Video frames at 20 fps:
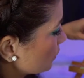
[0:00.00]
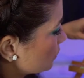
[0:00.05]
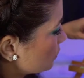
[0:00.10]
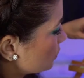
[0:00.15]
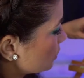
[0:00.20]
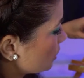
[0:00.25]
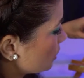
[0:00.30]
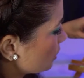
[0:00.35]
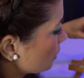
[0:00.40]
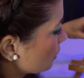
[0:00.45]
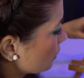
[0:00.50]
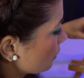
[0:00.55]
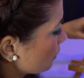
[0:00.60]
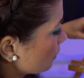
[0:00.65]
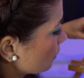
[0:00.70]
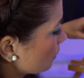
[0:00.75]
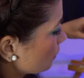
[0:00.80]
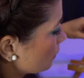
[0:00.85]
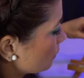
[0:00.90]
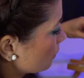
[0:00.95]

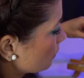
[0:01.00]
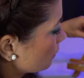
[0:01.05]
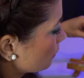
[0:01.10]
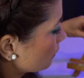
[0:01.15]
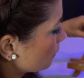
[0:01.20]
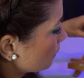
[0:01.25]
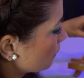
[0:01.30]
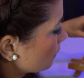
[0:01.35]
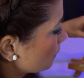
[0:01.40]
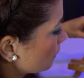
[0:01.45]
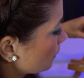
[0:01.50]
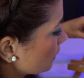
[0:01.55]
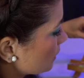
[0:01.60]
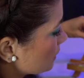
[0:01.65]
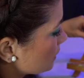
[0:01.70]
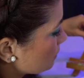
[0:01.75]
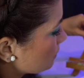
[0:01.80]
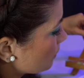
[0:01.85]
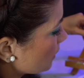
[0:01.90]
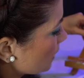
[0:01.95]
do,
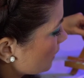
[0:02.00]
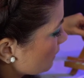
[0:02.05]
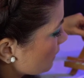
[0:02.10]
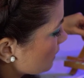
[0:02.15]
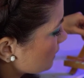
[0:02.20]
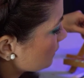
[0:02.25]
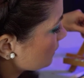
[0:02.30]
let's bring this